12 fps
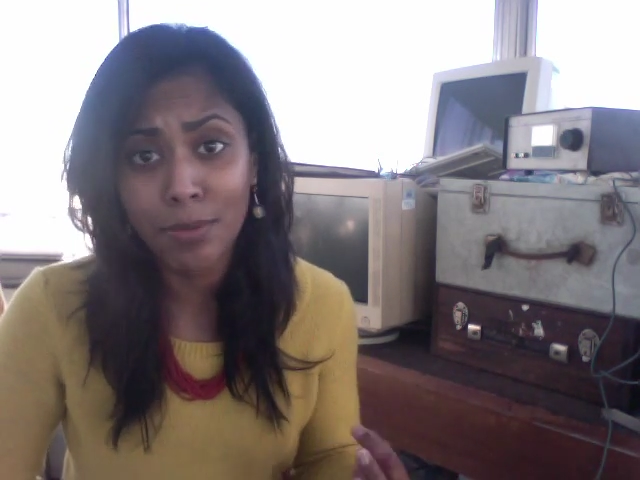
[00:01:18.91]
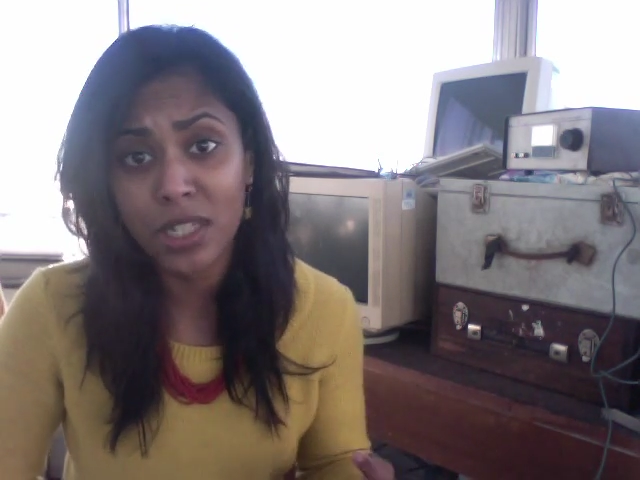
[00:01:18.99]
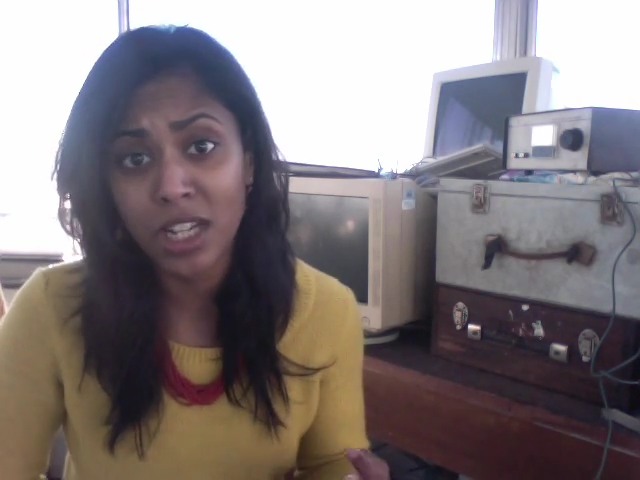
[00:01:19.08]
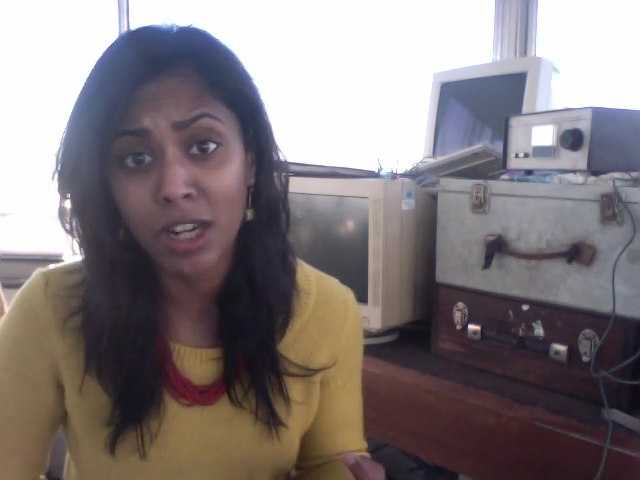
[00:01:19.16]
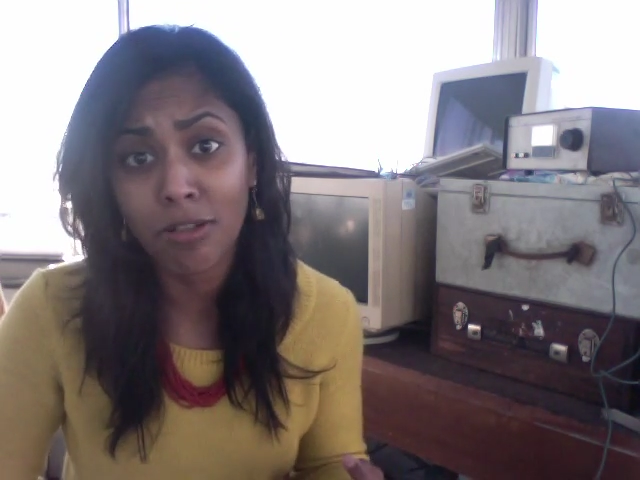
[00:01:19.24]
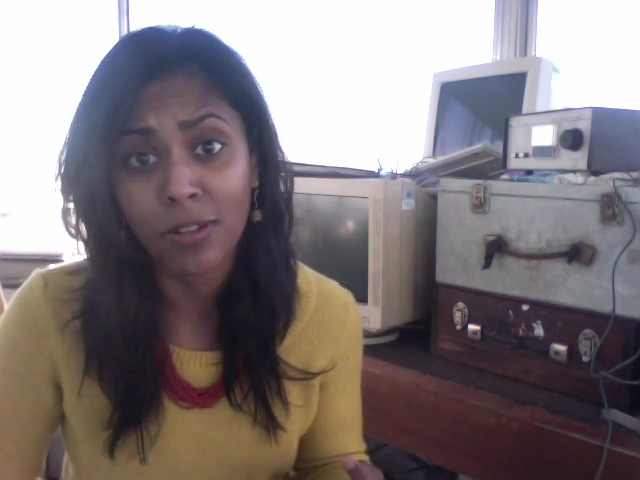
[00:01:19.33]

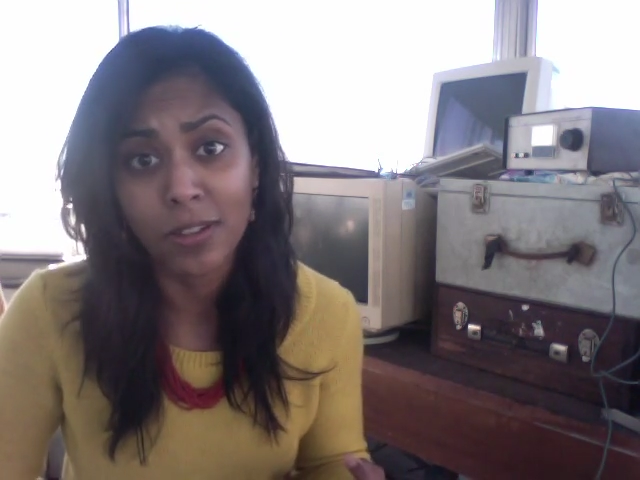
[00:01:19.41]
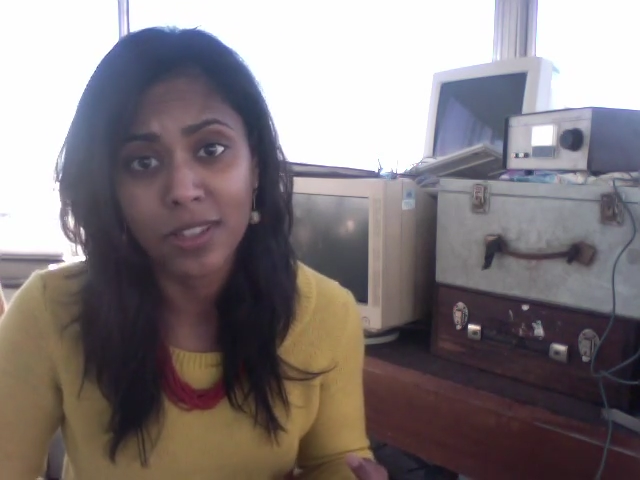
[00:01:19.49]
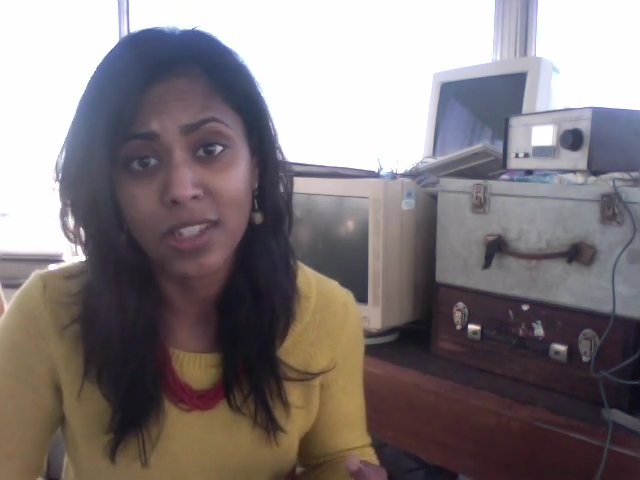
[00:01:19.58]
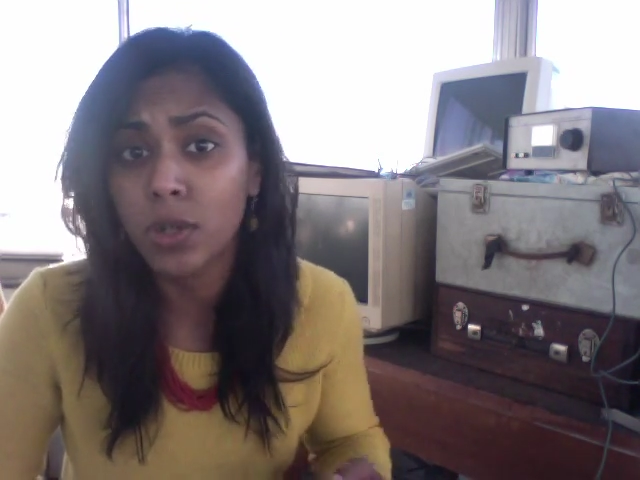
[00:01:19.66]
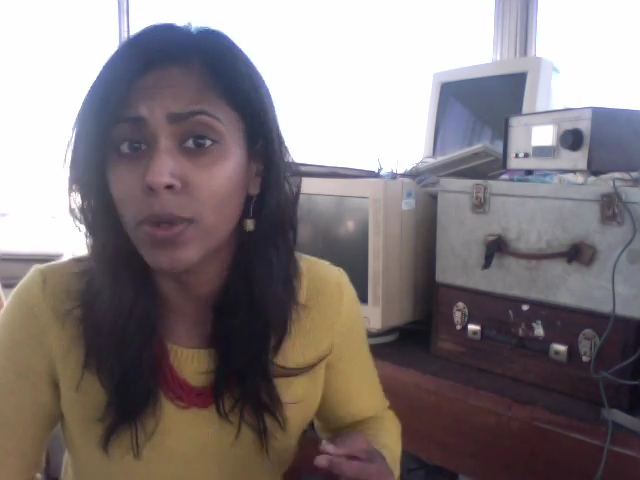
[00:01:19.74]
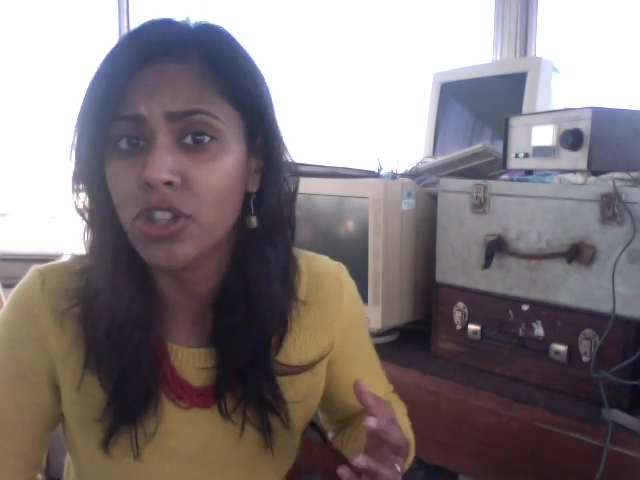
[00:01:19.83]
materials
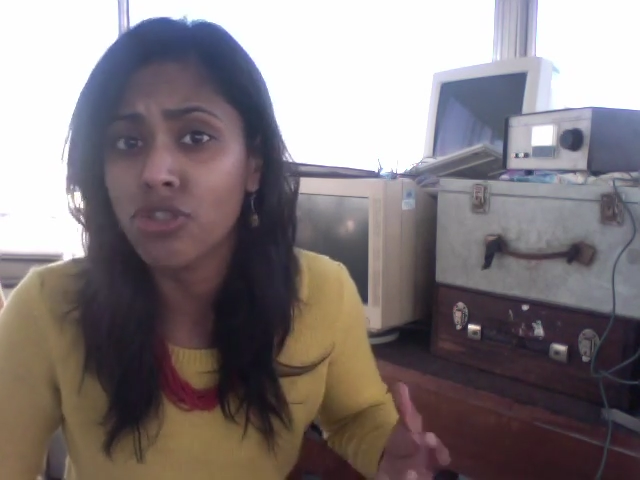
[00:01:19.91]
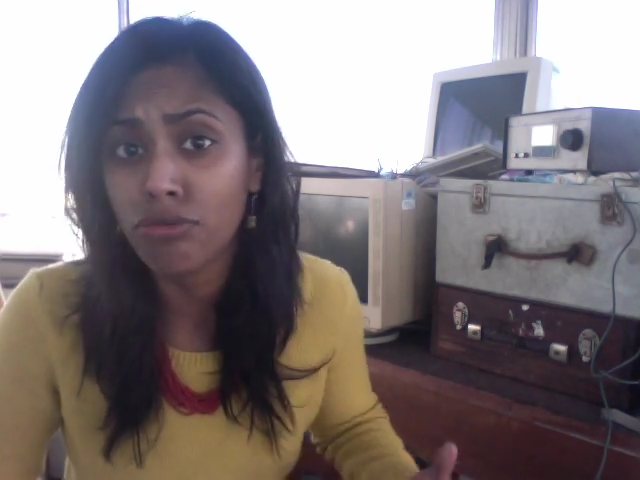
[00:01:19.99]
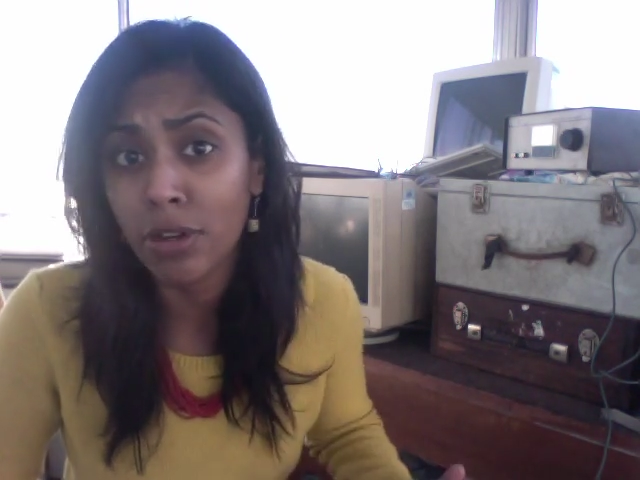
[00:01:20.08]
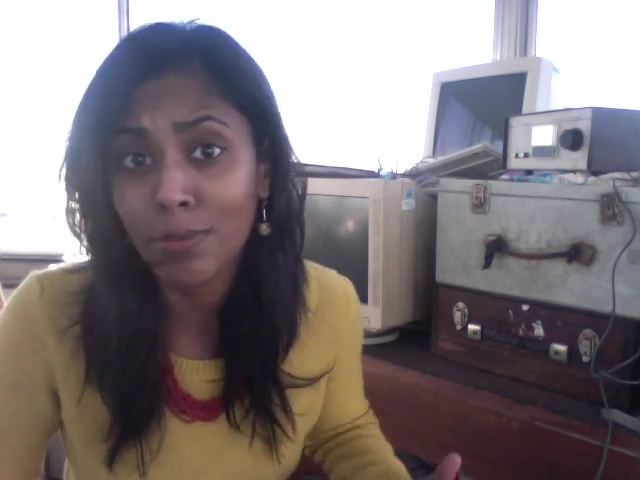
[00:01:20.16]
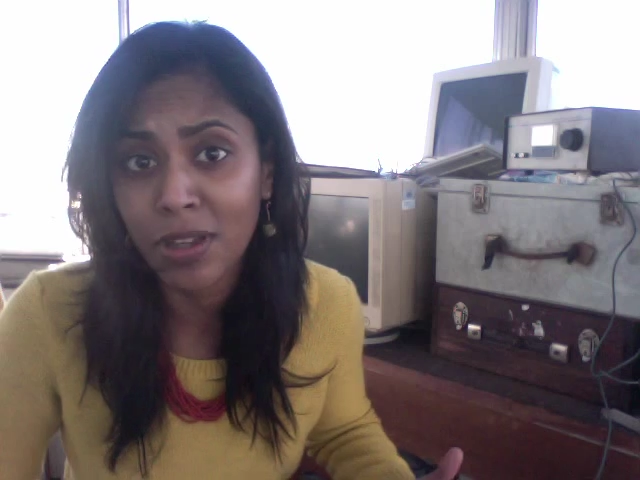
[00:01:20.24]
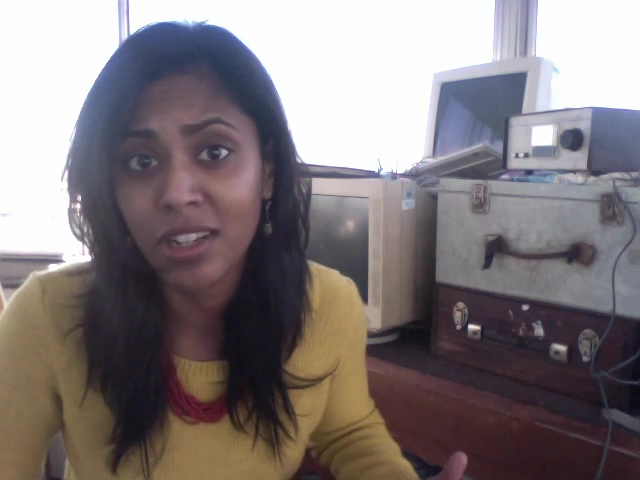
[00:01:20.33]
to
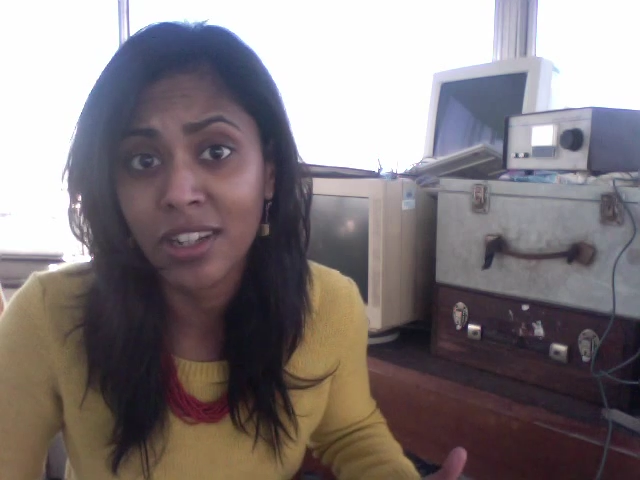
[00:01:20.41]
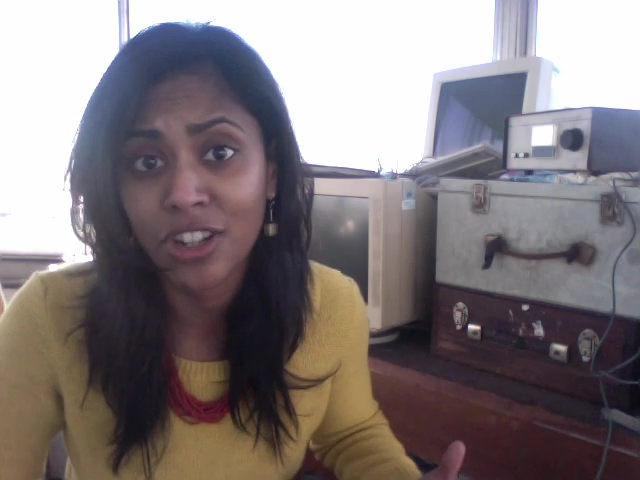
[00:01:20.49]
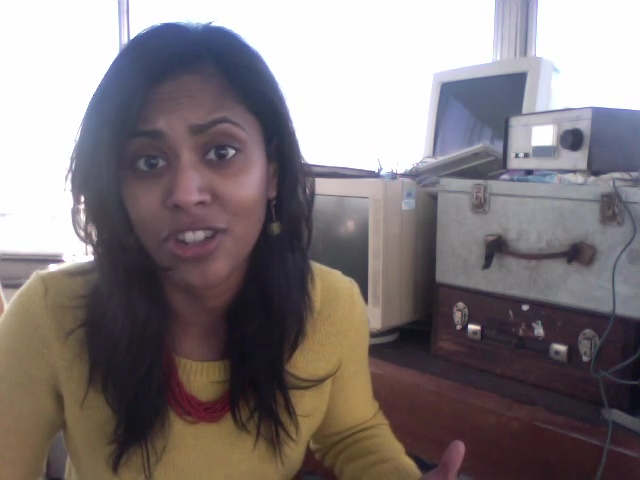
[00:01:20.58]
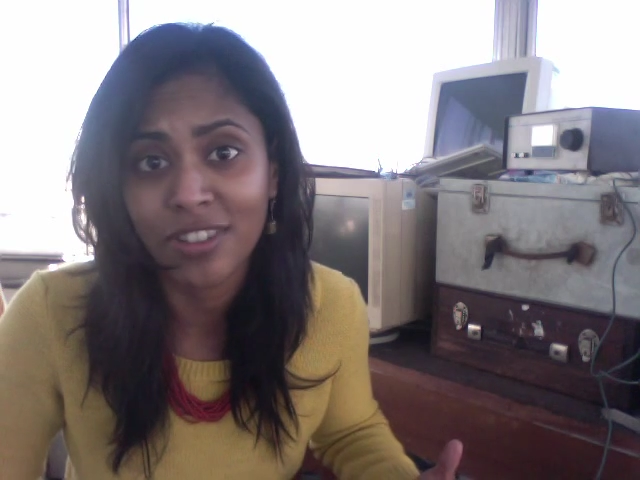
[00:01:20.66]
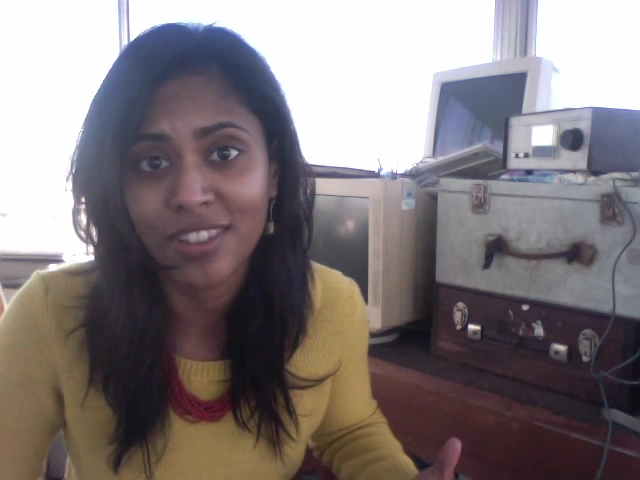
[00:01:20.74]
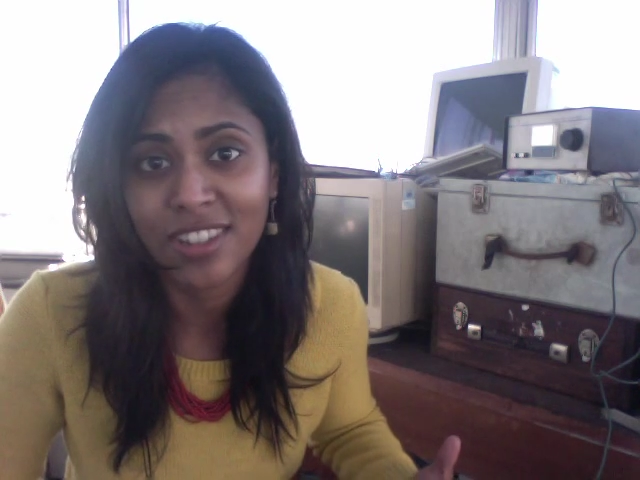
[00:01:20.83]
extreme
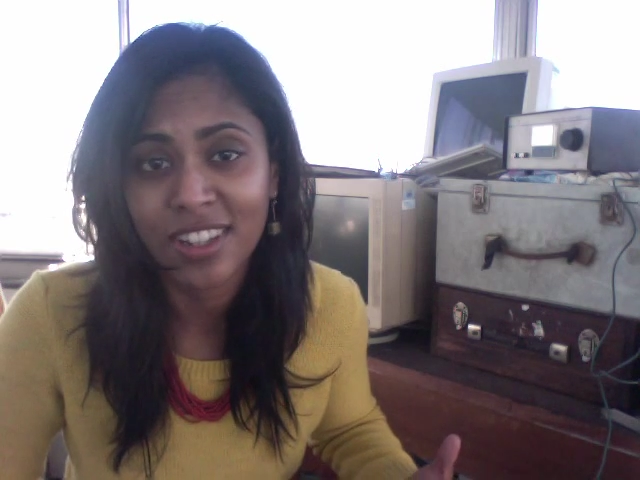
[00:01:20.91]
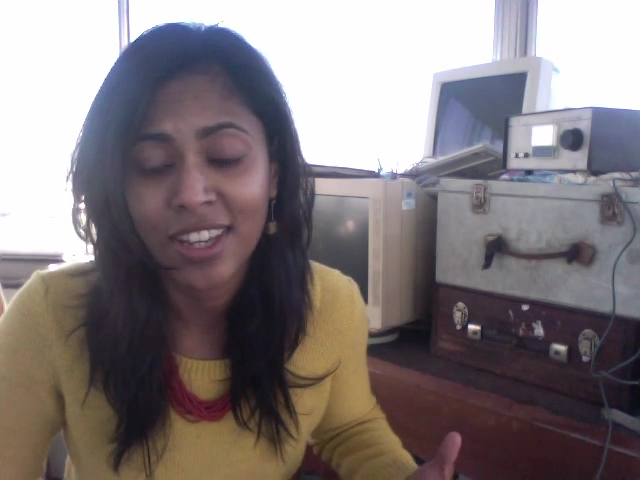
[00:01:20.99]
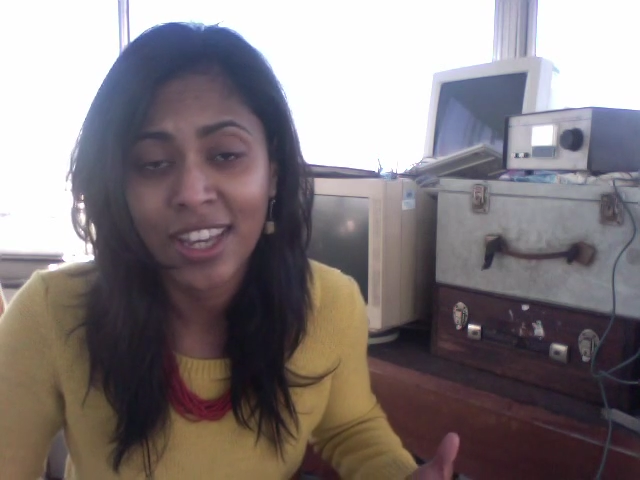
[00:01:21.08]
conditions,